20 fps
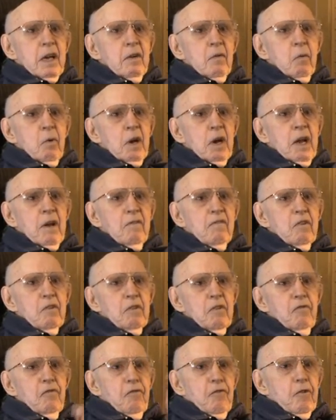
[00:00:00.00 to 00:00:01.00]
And whenever
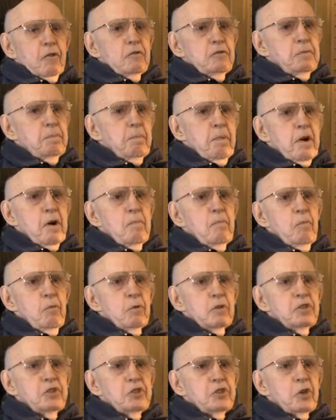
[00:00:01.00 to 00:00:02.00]
the first pump
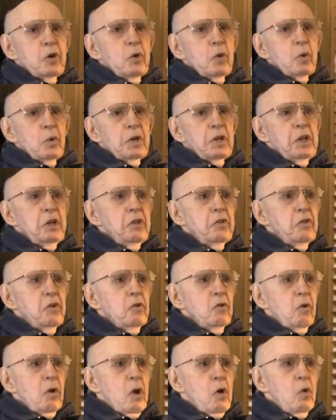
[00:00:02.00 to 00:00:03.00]
was sold,
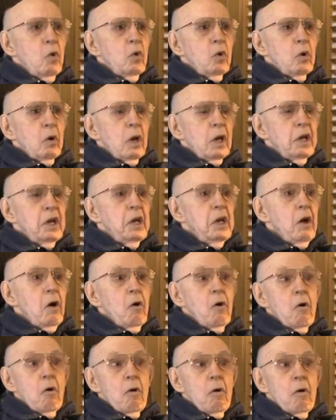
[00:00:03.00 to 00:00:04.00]
either locally
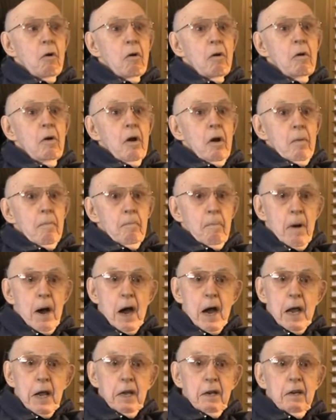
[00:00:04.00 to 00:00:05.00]
or
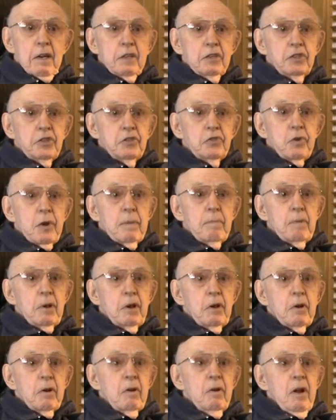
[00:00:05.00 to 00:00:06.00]
by a
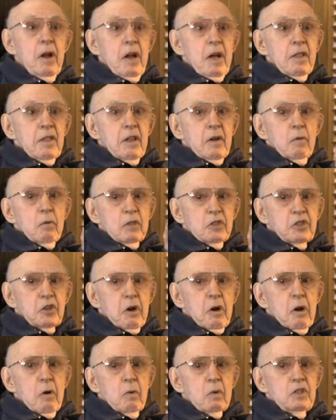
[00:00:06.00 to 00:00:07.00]
distributor, there was
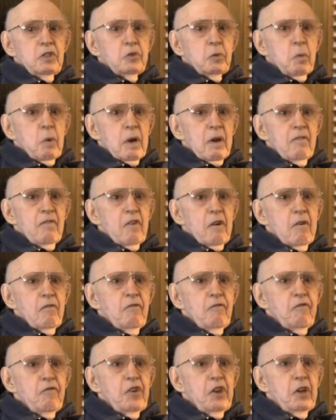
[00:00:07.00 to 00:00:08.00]
always one of our
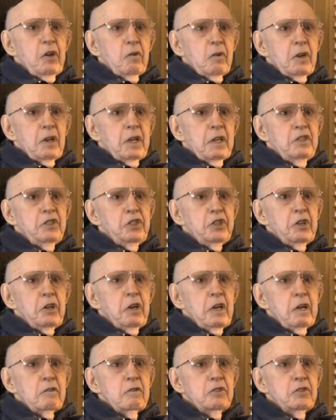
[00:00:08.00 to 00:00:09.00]
field
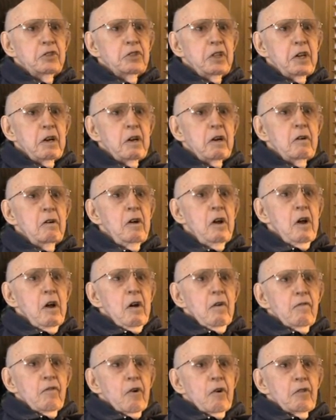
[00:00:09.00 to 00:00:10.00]
engineers there
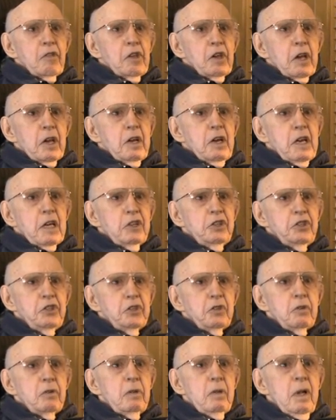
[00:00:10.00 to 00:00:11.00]
for the
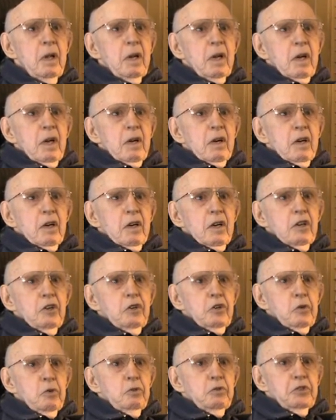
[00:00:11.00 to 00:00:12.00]
initial
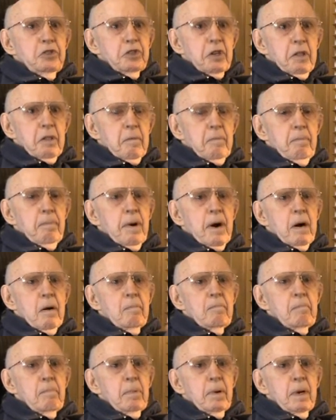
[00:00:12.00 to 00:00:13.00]
use of the
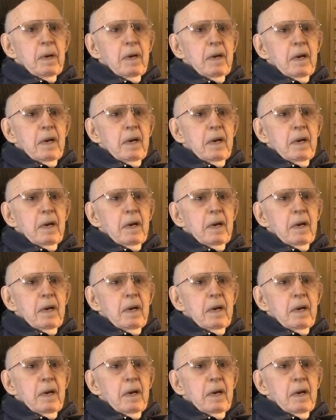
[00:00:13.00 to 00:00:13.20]
pump.